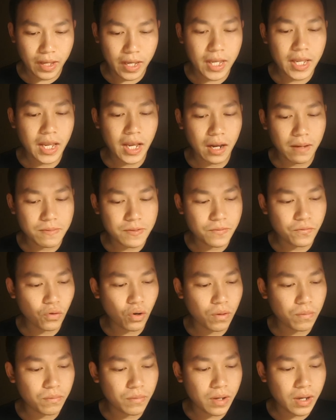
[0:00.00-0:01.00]
It comes
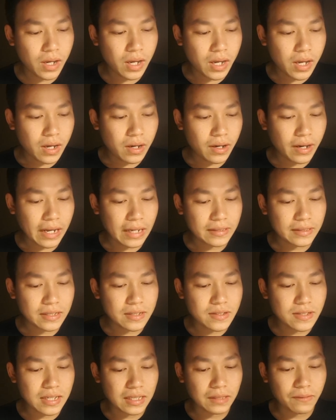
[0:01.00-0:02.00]
from
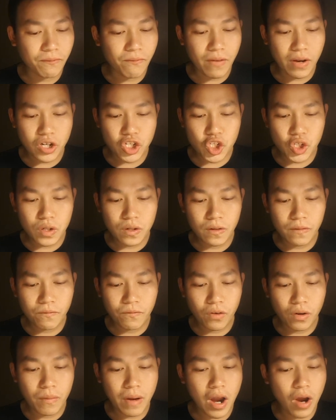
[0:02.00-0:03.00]
getting satisfaction
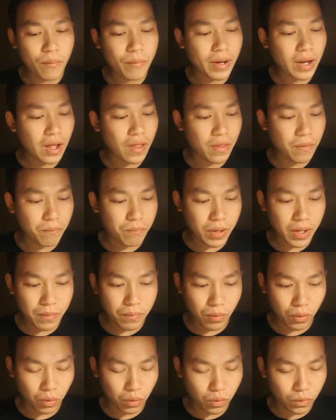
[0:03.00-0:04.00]
from helping other
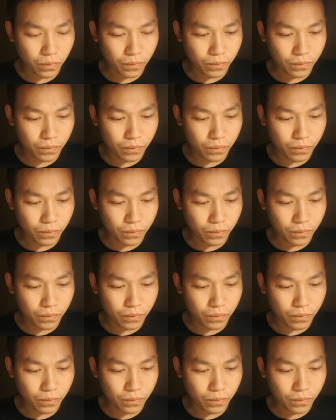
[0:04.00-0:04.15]
people.